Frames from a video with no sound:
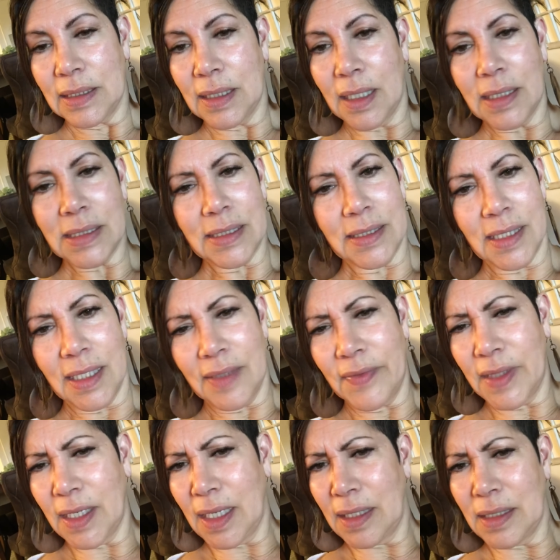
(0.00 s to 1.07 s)
God
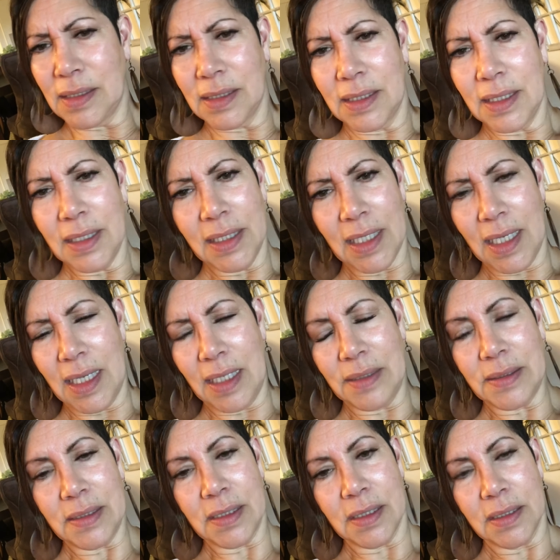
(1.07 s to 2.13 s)
said that He
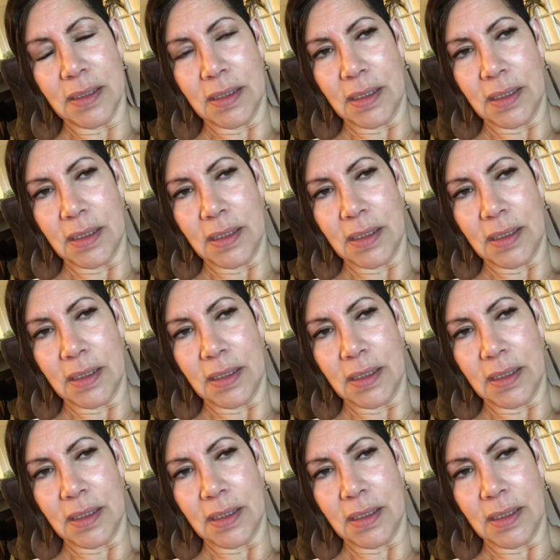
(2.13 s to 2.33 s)
has